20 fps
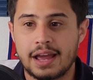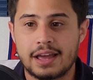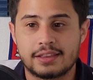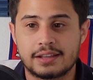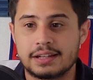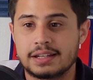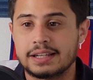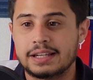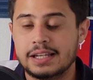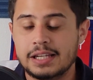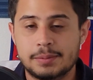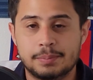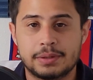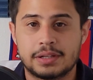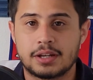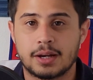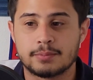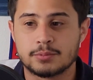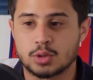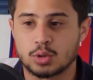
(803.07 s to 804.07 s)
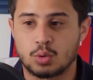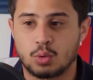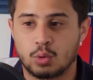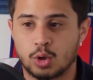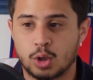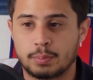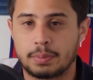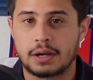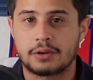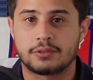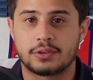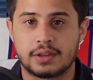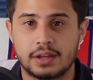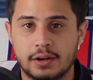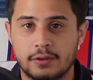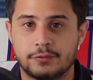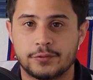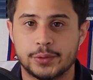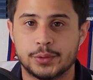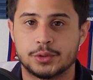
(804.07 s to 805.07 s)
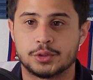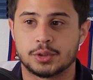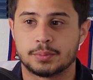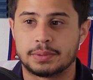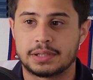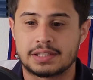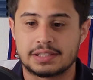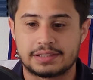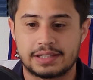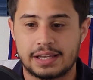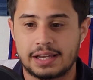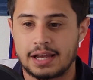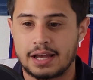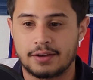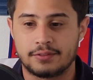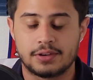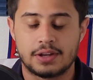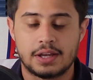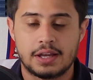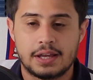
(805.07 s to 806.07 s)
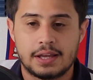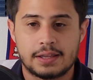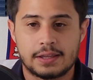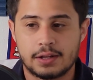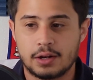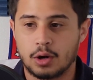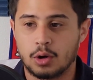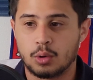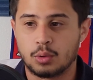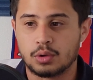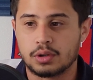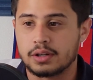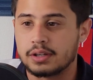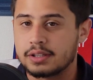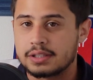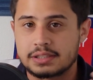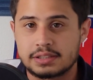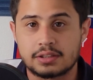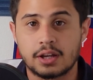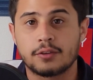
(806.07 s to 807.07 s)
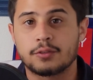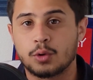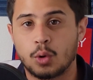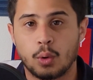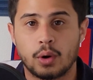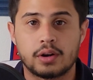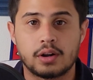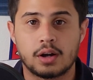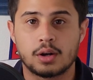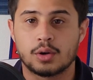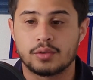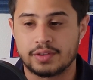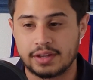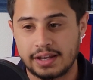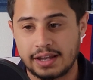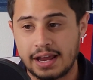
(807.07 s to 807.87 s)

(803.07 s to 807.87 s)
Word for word: And then he becomes the quarterback for their future because they have you know stuff going on over there.